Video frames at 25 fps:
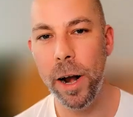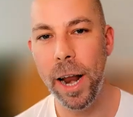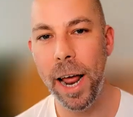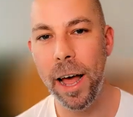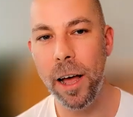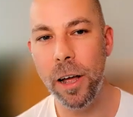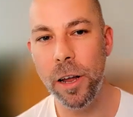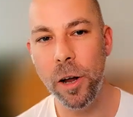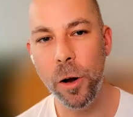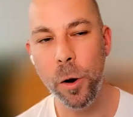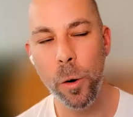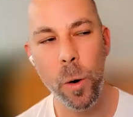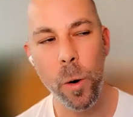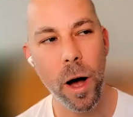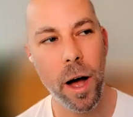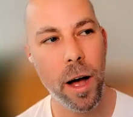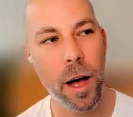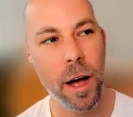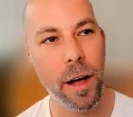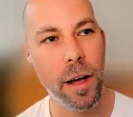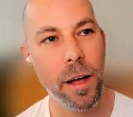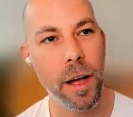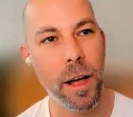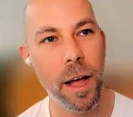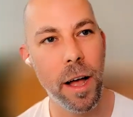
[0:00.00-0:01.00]
now you
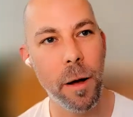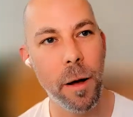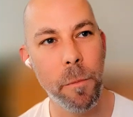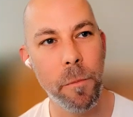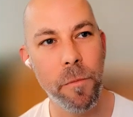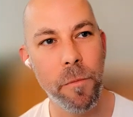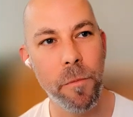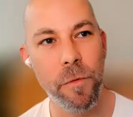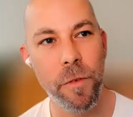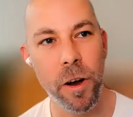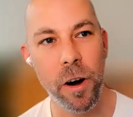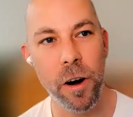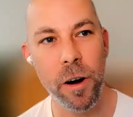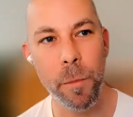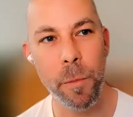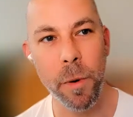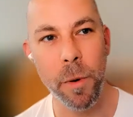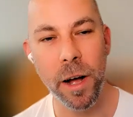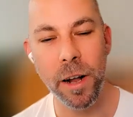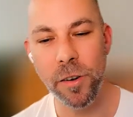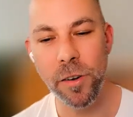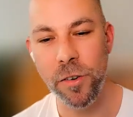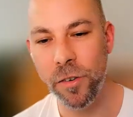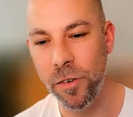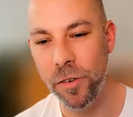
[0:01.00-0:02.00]
are very
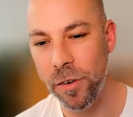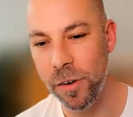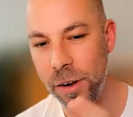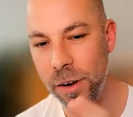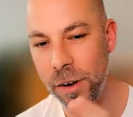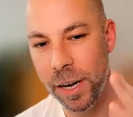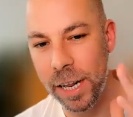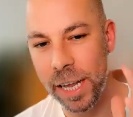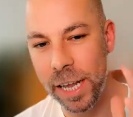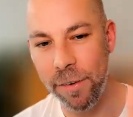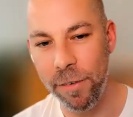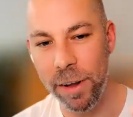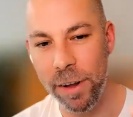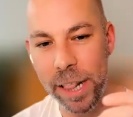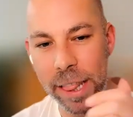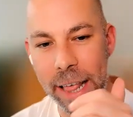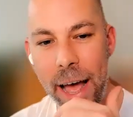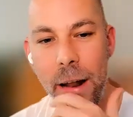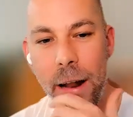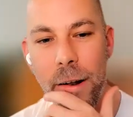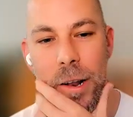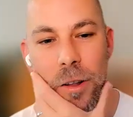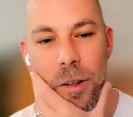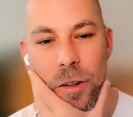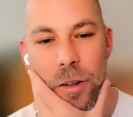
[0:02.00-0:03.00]
much giving
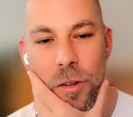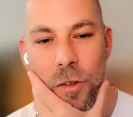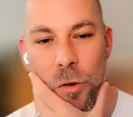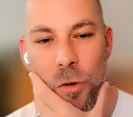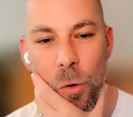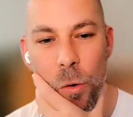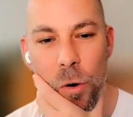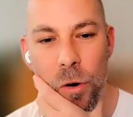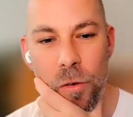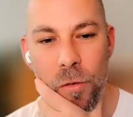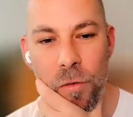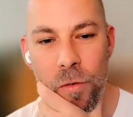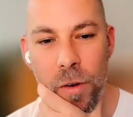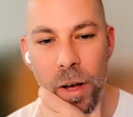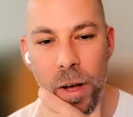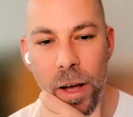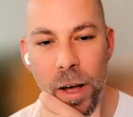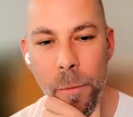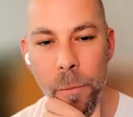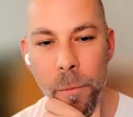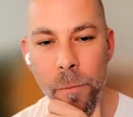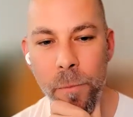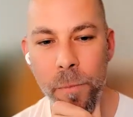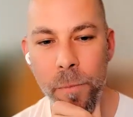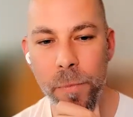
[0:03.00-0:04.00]
that sort of
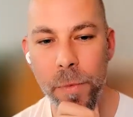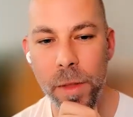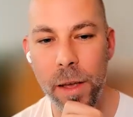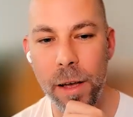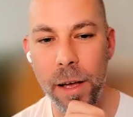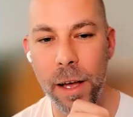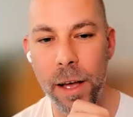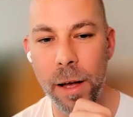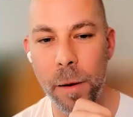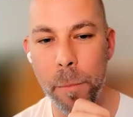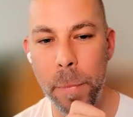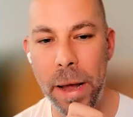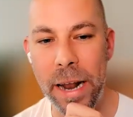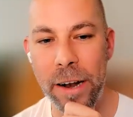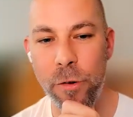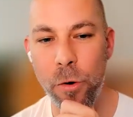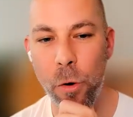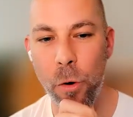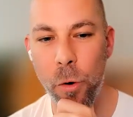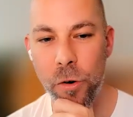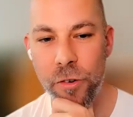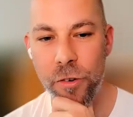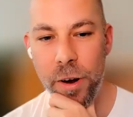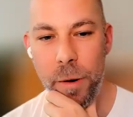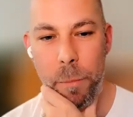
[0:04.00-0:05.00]

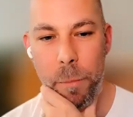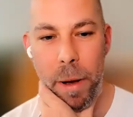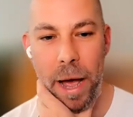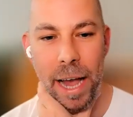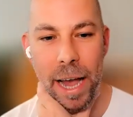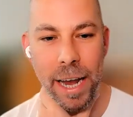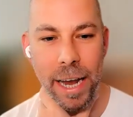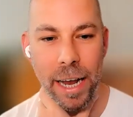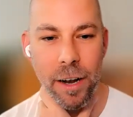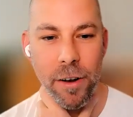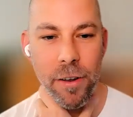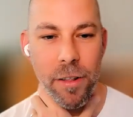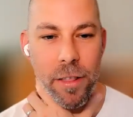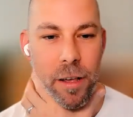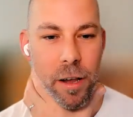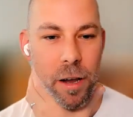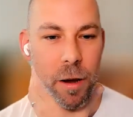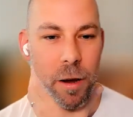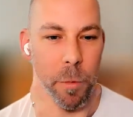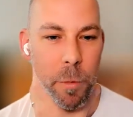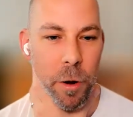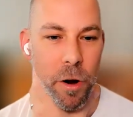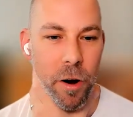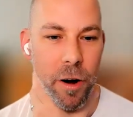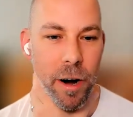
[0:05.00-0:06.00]
mentorship back into the
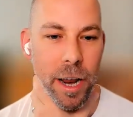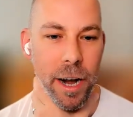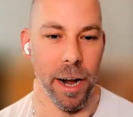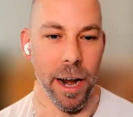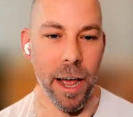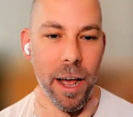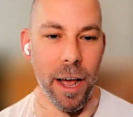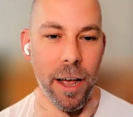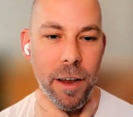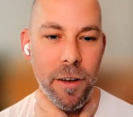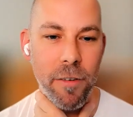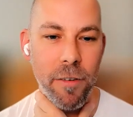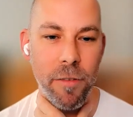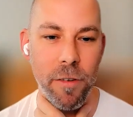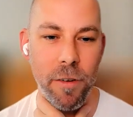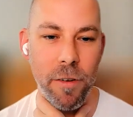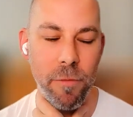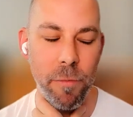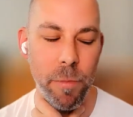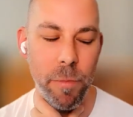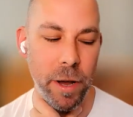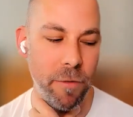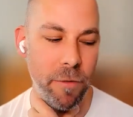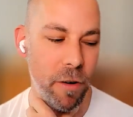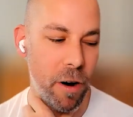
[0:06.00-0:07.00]
community now.
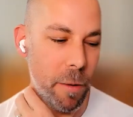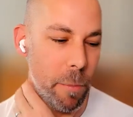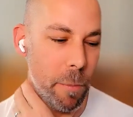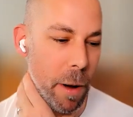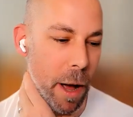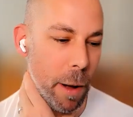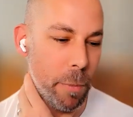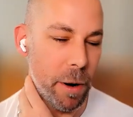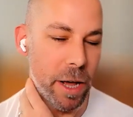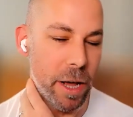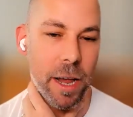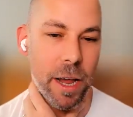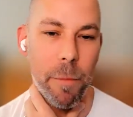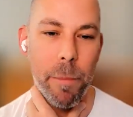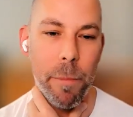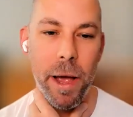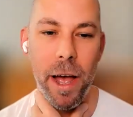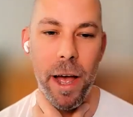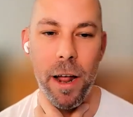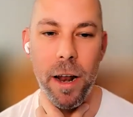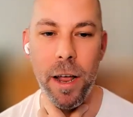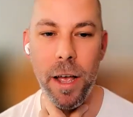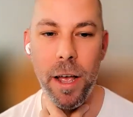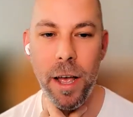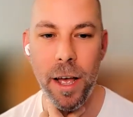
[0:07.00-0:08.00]
You've been very public
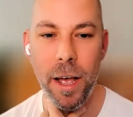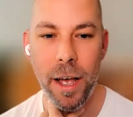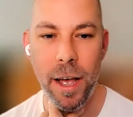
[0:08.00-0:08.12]
about